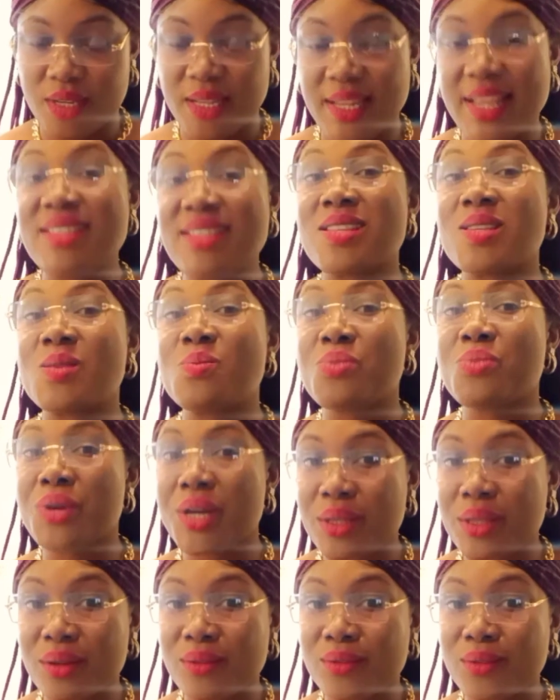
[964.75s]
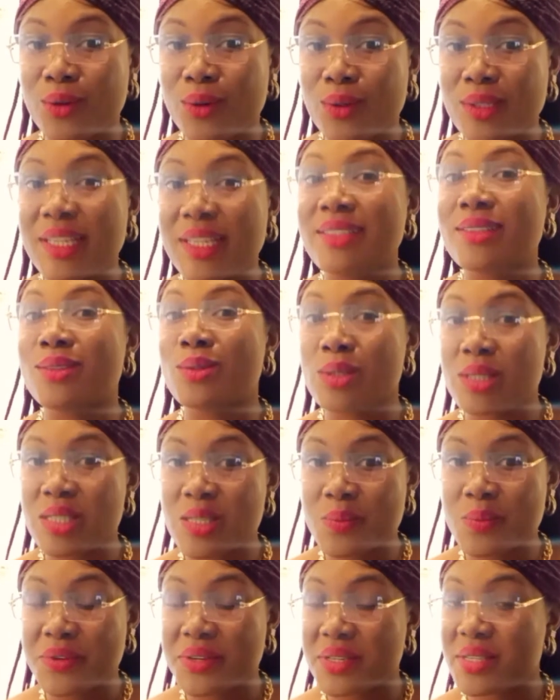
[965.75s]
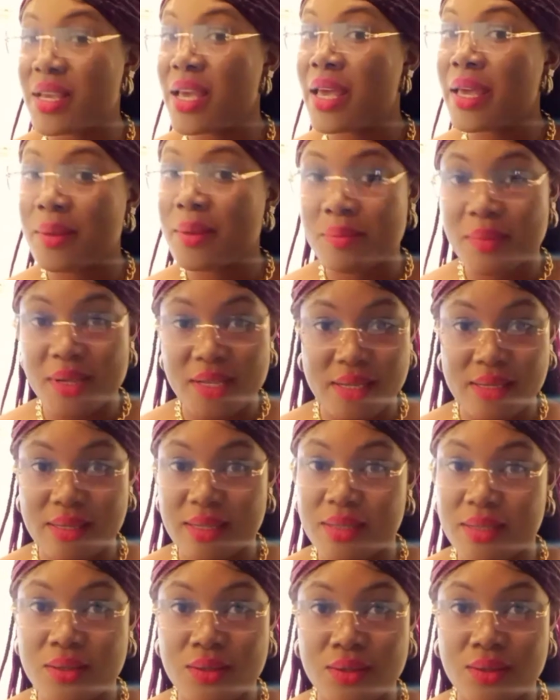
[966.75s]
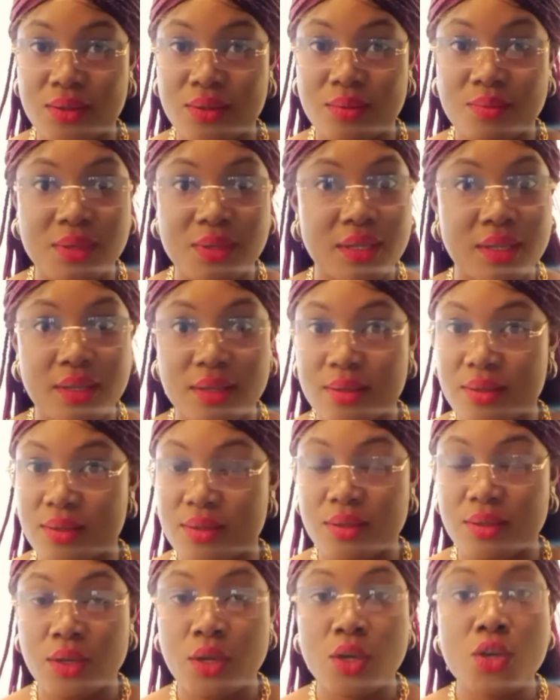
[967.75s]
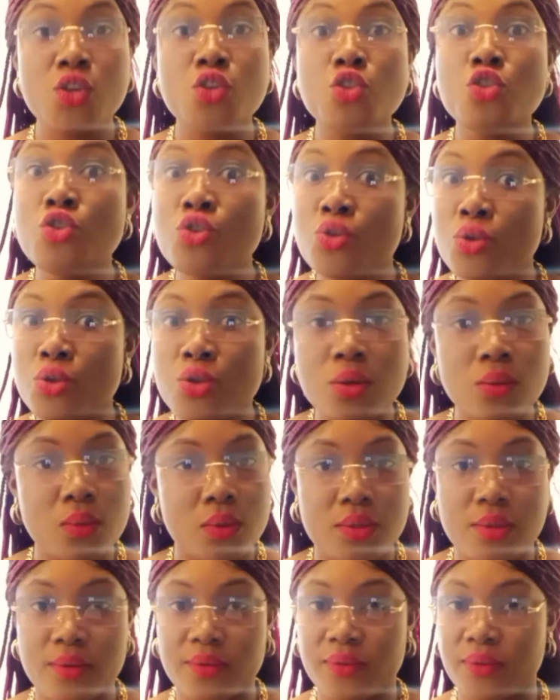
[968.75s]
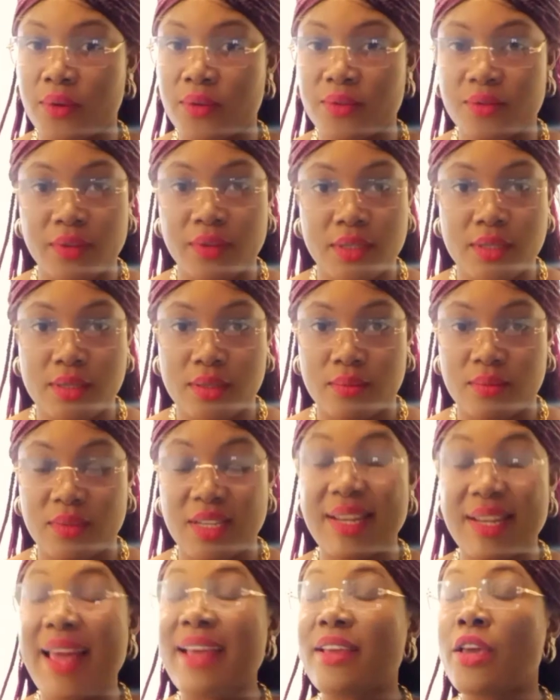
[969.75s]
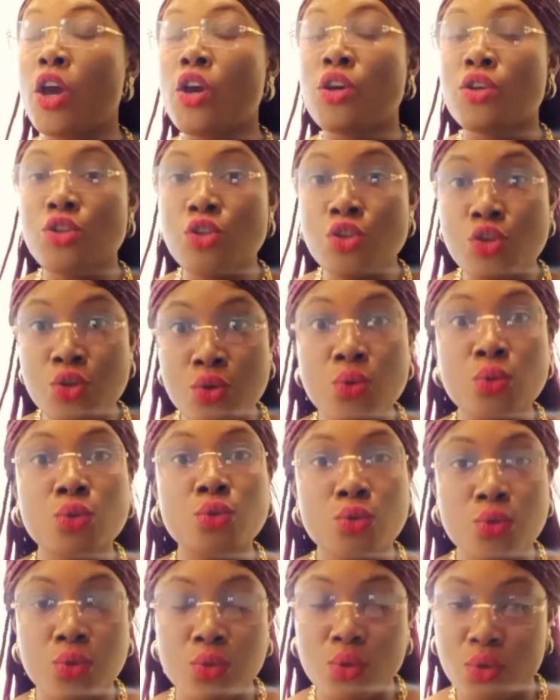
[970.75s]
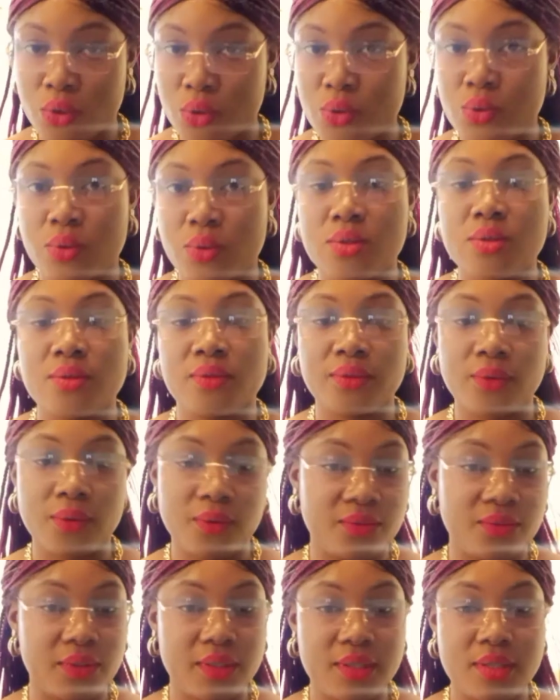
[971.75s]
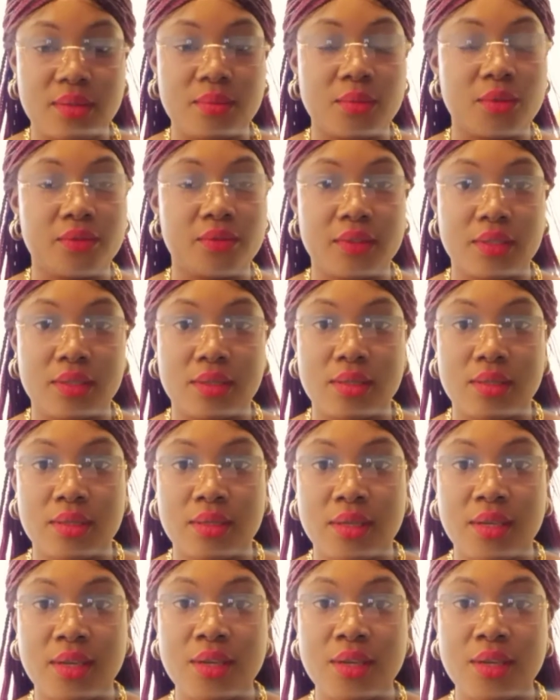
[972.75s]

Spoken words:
Let the Spirit of God and the Holy Spirit minister to you, because you don't want to fall victim. Like, you do not want to fall victim of this.